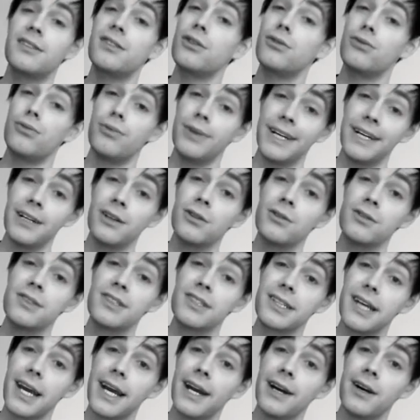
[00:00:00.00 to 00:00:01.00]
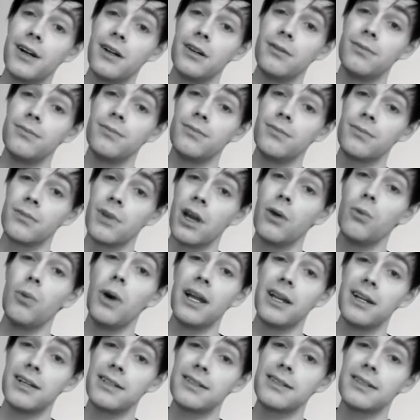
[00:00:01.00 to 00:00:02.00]
A Torino scale?
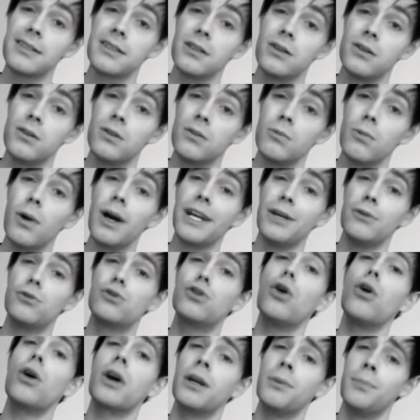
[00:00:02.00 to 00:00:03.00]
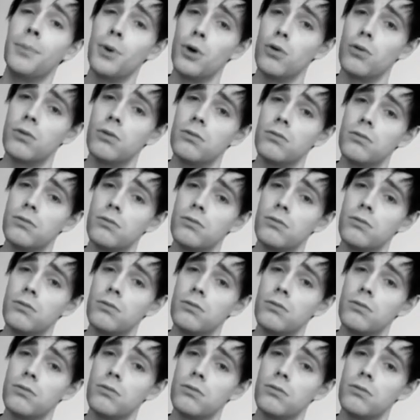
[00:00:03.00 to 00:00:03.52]
Willis, what are you talking about?